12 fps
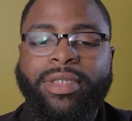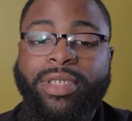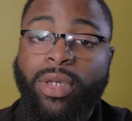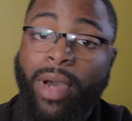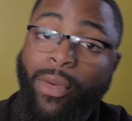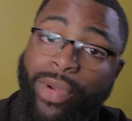
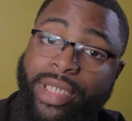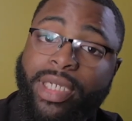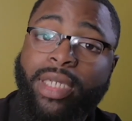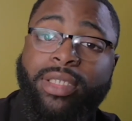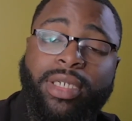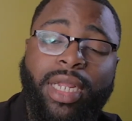so I reach
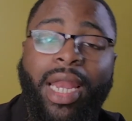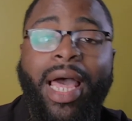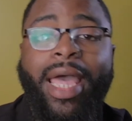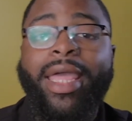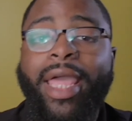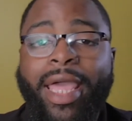out to the
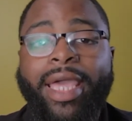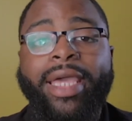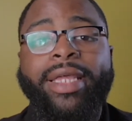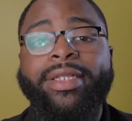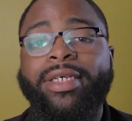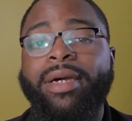client
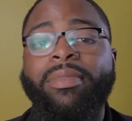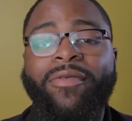and come